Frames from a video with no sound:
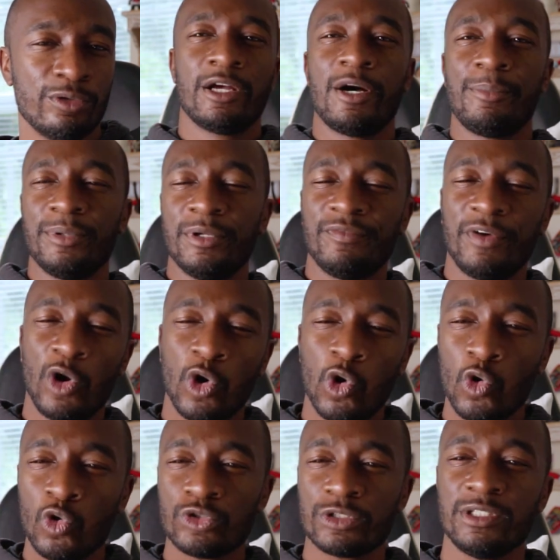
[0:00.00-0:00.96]
A couple of
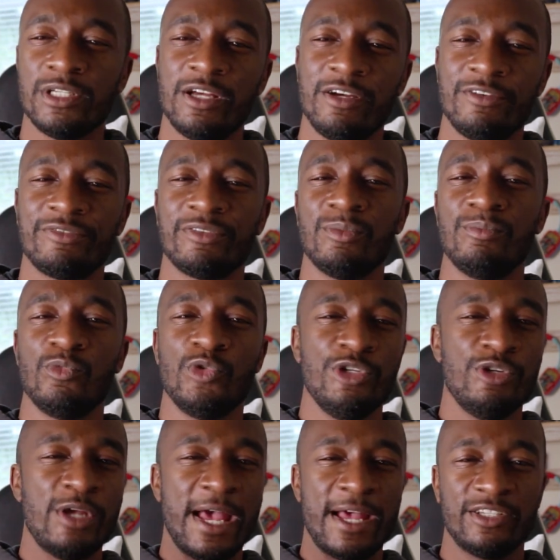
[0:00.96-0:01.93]
holes left from when
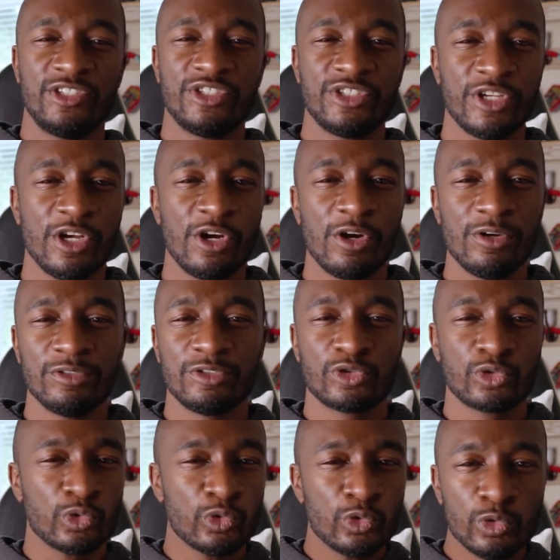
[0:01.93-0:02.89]
you had
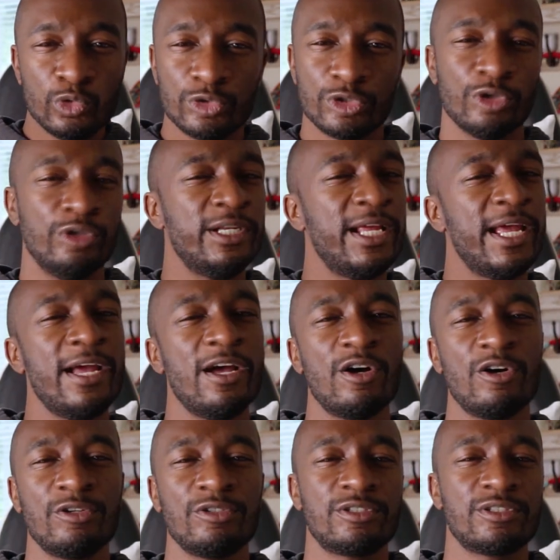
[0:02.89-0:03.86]
screws or
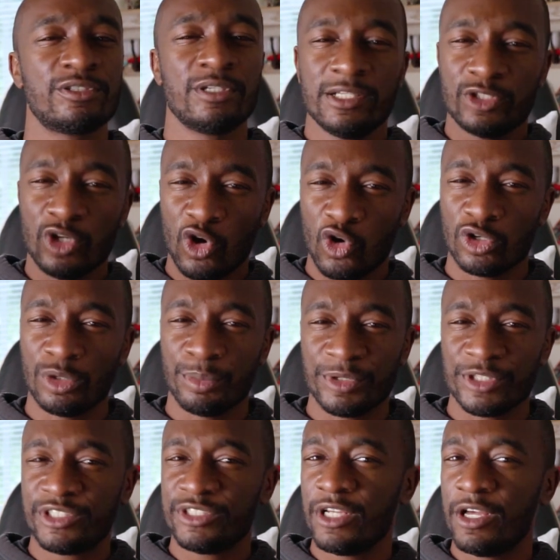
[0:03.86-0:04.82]
nails to hold up
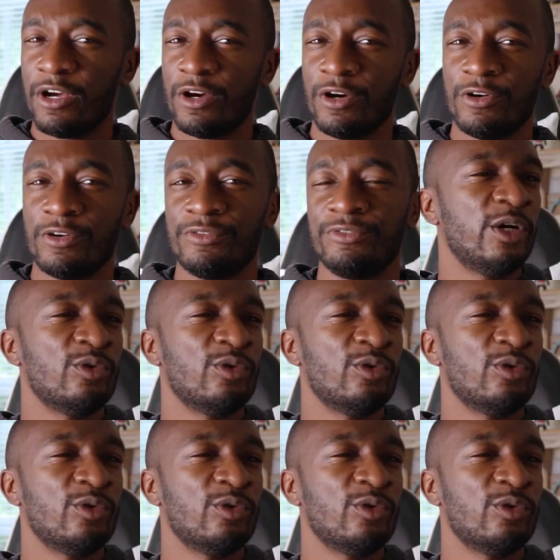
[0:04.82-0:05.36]
a shelf.